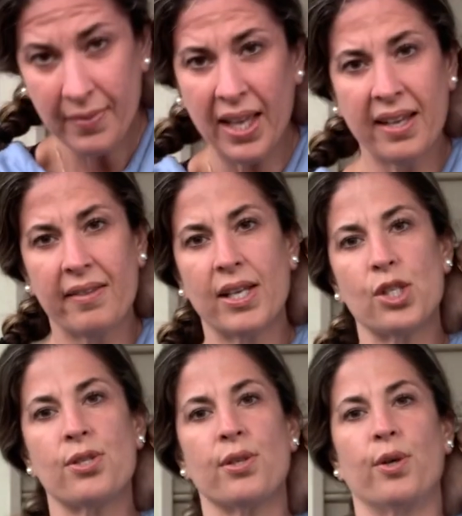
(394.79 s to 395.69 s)
And then
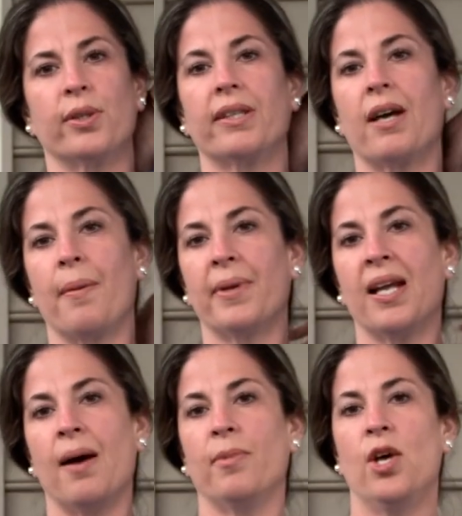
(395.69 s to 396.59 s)
slowly coming
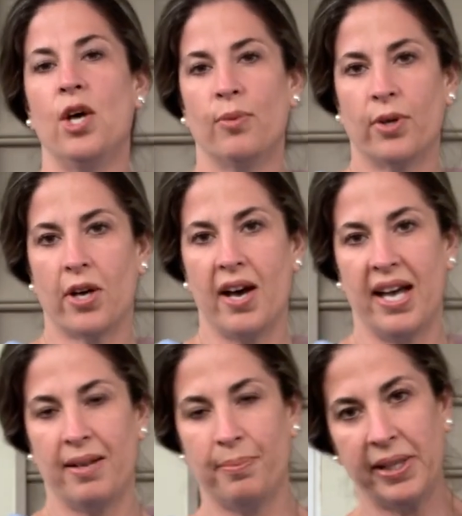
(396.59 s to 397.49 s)
up, we'll go
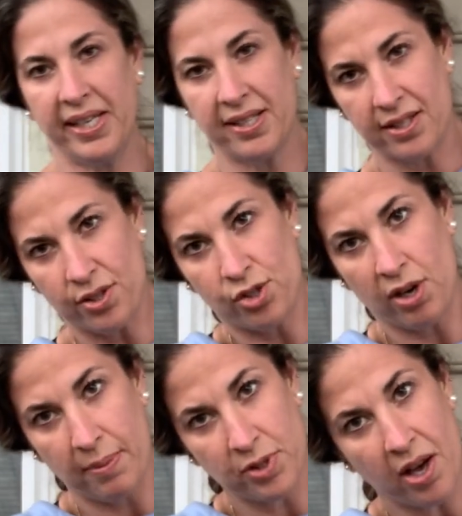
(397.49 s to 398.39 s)
ahead and place the
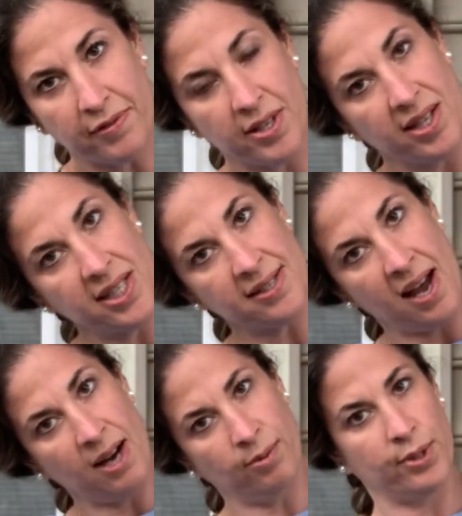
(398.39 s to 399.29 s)
straps off to the
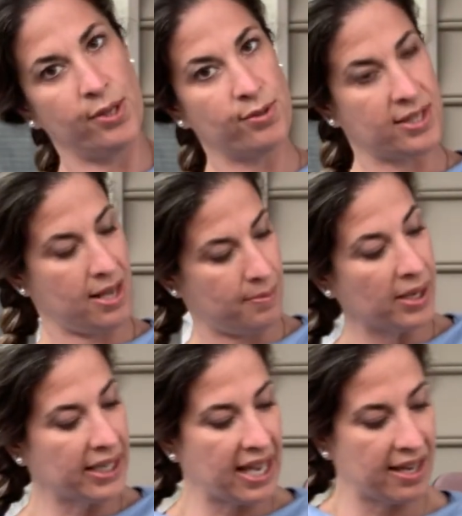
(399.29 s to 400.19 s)
side. We'll use them
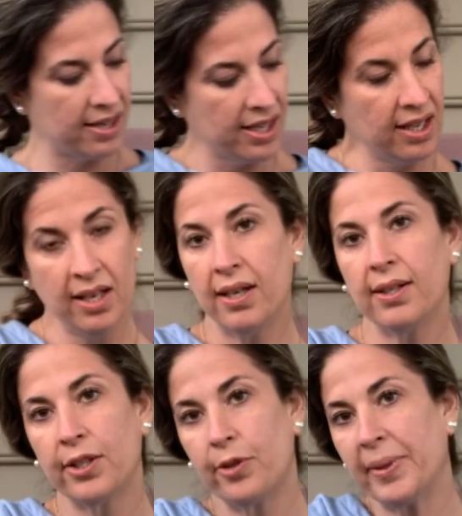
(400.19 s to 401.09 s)
again a
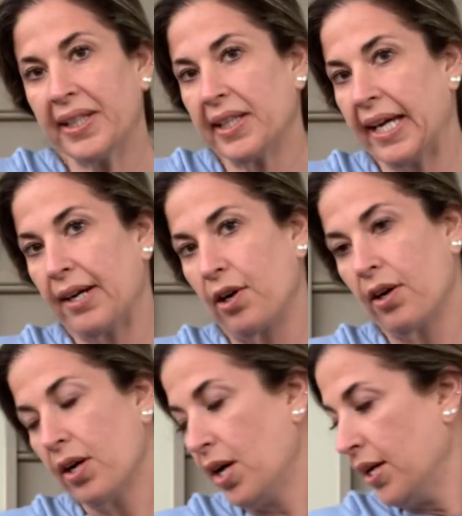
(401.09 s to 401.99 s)
little bit later.
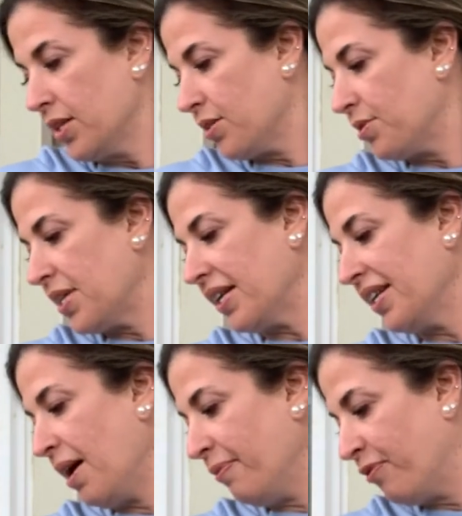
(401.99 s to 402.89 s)
So setting
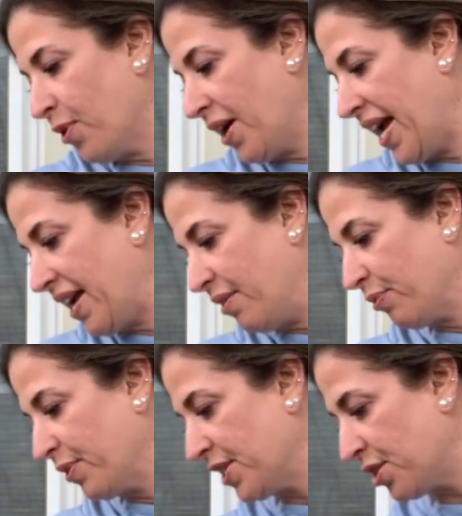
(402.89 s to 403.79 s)
up for a
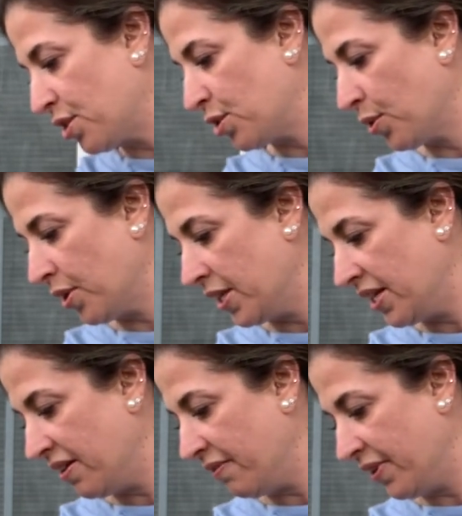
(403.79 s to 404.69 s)

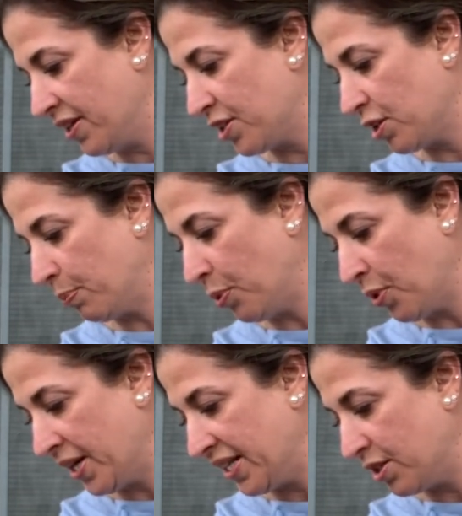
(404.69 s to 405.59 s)
restorative
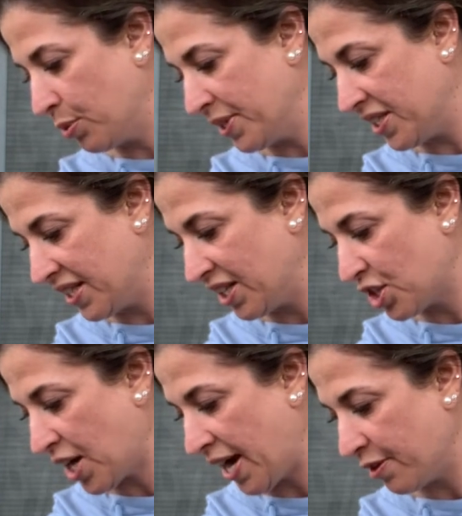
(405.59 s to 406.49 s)
supported twisting
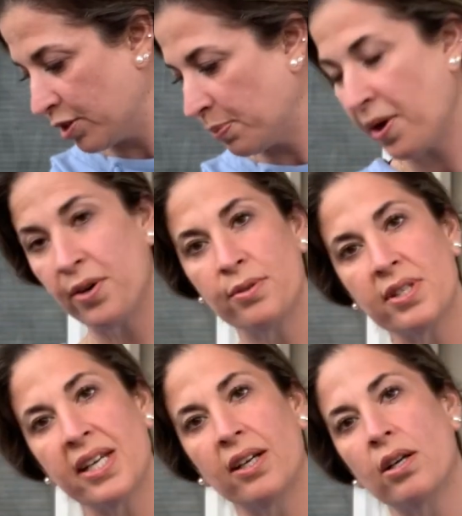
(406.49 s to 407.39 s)
child's pose
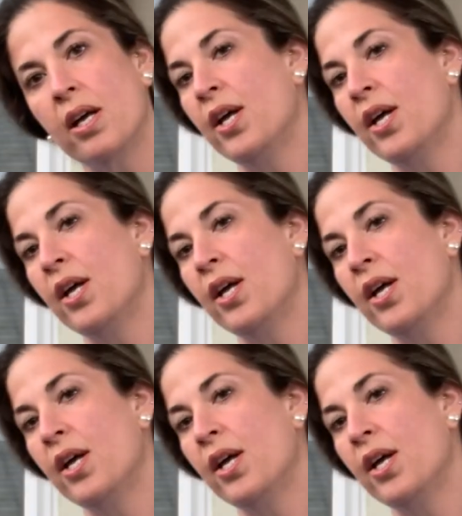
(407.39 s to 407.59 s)
here.